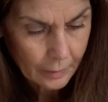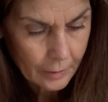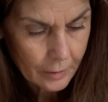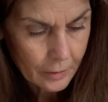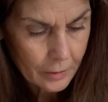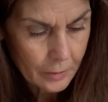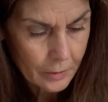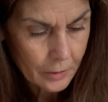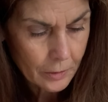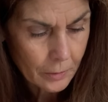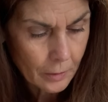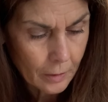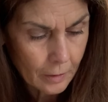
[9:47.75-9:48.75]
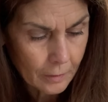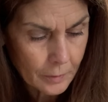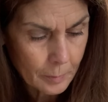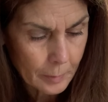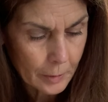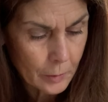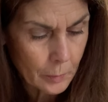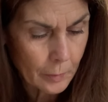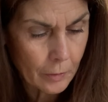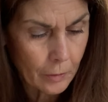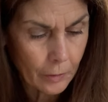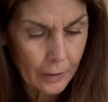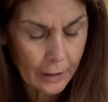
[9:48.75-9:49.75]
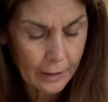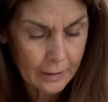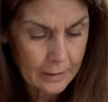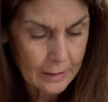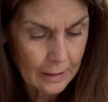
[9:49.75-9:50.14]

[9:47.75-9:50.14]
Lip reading: Going to do it in two halves because we've got that